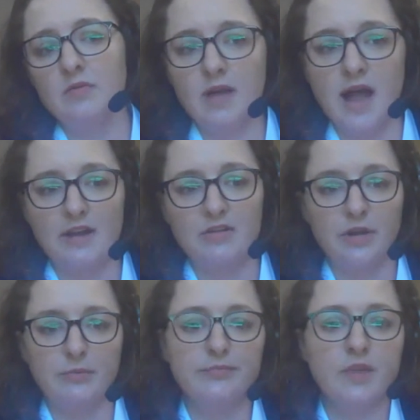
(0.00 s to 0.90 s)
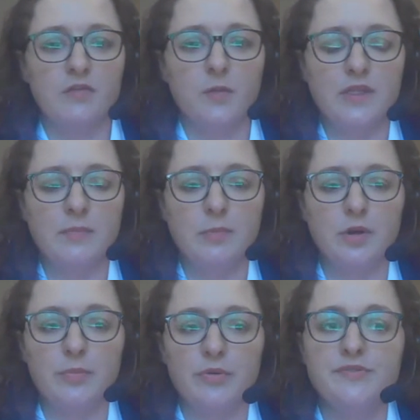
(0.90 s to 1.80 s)
high or low, of what the board
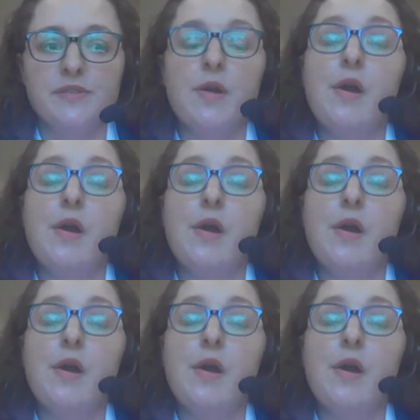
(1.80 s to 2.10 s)
approves.